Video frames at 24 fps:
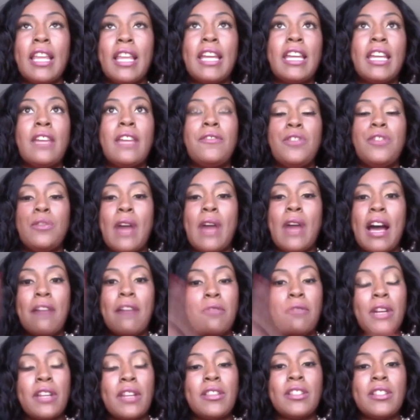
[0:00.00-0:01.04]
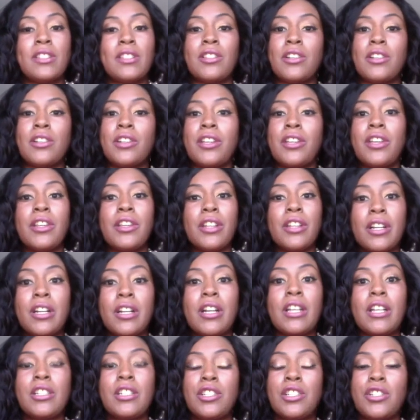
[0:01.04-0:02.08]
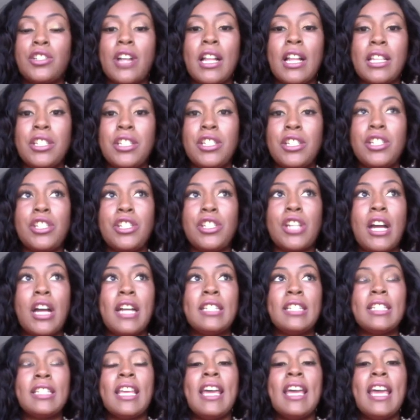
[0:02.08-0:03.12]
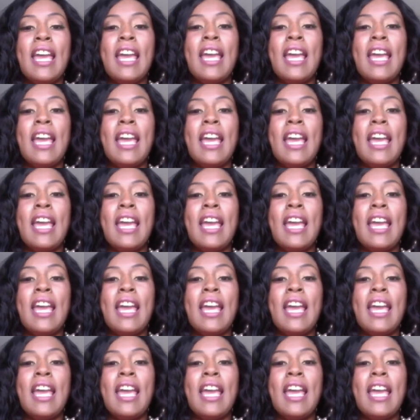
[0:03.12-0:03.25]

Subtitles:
like if you have one of the circular astrology charts,